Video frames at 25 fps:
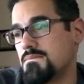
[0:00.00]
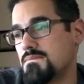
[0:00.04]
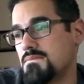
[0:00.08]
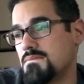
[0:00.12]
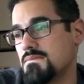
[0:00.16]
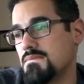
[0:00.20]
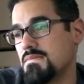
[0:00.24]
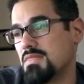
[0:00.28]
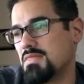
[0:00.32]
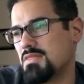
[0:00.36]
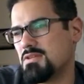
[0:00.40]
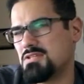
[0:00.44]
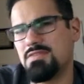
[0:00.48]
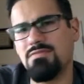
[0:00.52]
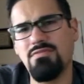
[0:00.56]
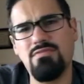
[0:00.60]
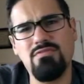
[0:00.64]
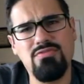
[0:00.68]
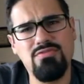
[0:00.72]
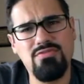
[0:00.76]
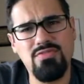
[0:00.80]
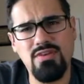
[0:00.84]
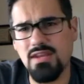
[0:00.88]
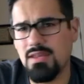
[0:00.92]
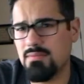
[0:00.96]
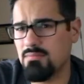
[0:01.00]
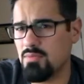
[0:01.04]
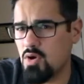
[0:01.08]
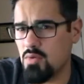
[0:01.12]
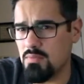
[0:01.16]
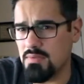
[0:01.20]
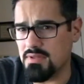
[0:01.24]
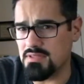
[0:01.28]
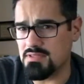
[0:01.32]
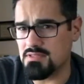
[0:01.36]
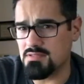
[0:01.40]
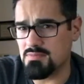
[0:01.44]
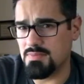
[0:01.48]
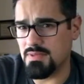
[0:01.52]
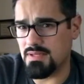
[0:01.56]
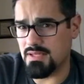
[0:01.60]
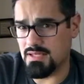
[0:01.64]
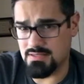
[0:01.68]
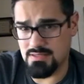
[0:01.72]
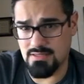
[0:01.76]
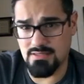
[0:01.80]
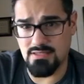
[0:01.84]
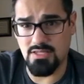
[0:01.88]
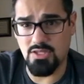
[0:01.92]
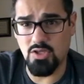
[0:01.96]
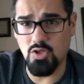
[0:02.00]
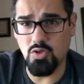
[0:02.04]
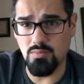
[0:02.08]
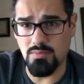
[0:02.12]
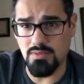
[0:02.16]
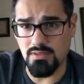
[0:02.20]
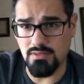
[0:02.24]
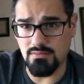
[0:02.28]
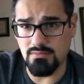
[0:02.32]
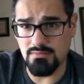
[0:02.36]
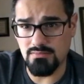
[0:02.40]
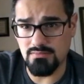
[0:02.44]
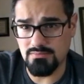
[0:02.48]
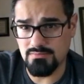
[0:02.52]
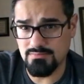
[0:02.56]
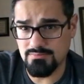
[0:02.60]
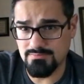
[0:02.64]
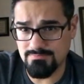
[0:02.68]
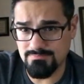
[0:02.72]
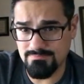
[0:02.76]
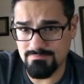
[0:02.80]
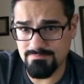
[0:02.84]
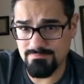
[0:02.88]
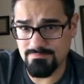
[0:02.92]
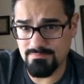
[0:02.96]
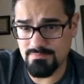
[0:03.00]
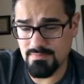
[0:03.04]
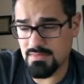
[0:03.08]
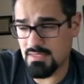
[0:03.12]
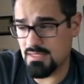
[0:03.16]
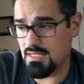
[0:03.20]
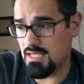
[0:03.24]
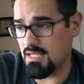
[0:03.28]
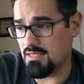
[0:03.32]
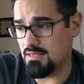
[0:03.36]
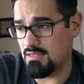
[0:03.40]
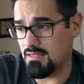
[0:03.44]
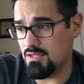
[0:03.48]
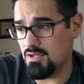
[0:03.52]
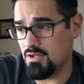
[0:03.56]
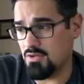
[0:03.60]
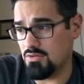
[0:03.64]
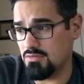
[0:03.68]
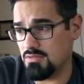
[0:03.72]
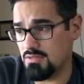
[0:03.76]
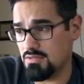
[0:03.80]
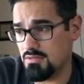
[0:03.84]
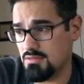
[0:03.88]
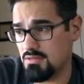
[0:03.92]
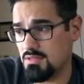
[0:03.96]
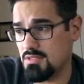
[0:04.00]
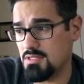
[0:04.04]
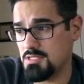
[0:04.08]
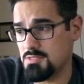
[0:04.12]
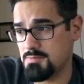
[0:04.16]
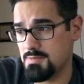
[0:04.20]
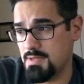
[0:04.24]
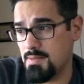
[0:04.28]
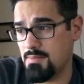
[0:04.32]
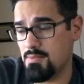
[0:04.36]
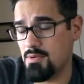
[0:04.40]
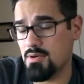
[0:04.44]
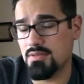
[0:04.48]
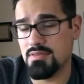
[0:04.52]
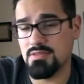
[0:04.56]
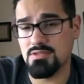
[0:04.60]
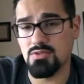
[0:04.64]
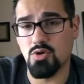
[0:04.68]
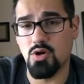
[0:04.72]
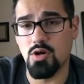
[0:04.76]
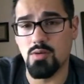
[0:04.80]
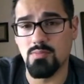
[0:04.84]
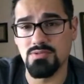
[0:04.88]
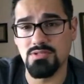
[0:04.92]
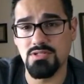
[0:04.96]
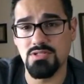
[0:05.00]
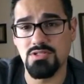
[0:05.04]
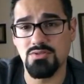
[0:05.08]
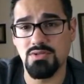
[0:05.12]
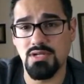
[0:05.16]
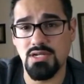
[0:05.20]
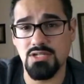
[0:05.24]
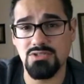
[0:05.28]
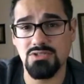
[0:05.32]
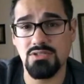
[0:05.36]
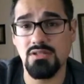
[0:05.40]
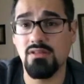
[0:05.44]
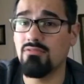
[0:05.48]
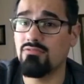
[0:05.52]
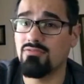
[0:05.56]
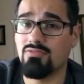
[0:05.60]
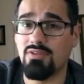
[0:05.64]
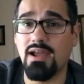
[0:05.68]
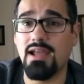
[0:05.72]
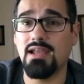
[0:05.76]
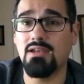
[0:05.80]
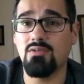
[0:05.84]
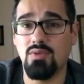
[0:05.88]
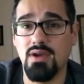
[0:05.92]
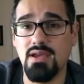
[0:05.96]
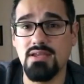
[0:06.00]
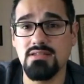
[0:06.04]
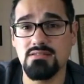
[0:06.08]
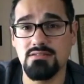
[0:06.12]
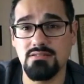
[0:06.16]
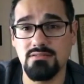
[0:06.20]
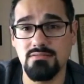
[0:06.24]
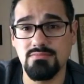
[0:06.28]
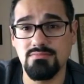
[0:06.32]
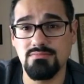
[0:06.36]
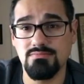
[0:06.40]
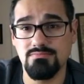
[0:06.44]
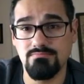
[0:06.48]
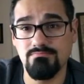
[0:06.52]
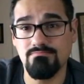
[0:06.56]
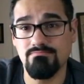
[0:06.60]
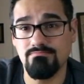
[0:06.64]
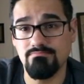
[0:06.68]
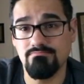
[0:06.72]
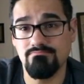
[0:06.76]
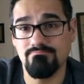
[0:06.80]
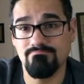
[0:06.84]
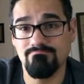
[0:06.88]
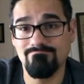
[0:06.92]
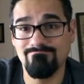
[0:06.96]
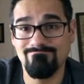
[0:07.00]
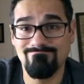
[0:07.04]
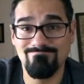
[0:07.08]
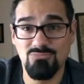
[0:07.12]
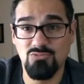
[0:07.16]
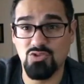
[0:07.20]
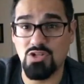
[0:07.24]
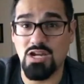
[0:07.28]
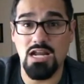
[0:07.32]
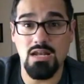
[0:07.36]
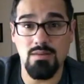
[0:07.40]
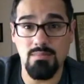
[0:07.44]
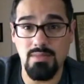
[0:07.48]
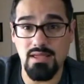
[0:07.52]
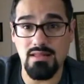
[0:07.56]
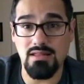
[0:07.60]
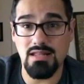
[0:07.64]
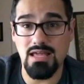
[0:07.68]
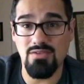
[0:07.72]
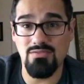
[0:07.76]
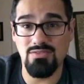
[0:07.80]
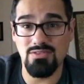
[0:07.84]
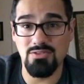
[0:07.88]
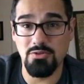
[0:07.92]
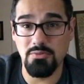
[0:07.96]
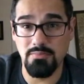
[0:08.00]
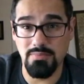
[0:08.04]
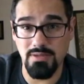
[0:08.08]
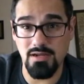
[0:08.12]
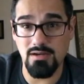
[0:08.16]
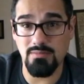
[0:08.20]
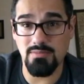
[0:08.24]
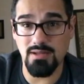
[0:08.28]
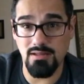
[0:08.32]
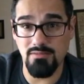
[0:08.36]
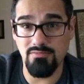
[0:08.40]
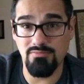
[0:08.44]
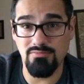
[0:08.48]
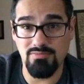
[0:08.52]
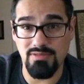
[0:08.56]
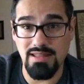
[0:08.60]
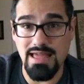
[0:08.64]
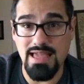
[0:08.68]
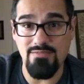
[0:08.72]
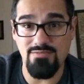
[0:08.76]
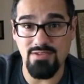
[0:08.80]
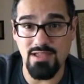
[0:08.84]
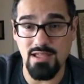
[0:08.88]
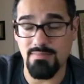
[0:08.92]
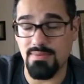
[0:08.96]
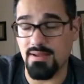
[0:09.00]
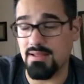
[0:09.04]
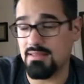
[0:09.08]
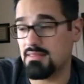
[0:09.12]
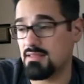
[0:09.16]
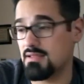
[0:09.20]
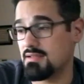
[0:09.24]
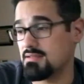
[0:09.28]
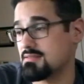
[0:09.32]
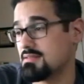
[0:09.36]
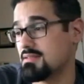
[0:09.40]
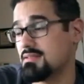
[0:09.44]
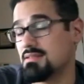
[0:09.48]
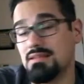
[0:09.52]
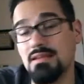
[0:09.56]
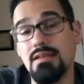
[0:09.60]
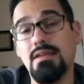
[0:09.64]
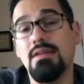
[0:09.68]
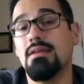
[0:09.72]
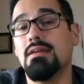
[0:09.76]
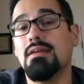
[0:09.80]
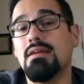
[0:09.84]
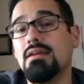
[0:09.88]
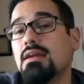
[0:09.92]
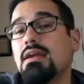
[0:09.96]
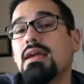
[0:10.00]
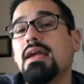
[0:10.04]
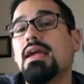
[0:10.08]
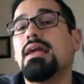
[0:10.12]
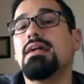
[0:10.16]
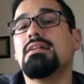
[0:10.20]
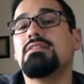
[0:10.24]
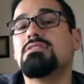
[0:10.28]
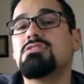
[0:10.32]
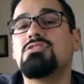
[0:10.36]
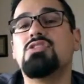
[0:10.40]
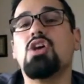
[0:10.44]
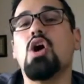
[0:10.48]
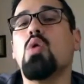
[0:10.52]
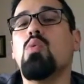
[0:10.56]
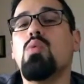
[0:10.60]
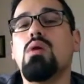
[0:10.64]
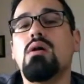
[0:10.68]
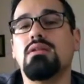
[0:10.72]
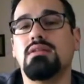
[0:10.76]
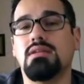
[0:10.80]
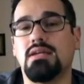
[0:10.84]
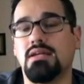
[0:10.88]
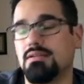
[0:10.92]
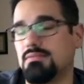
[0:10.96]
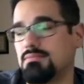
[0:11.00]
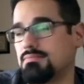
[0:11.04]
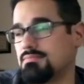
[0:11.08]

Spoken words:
There's even funny moments because it's human. That, these people are in this horrible situation and find ways to try to make life a little better by laughing about things. And it's so well done.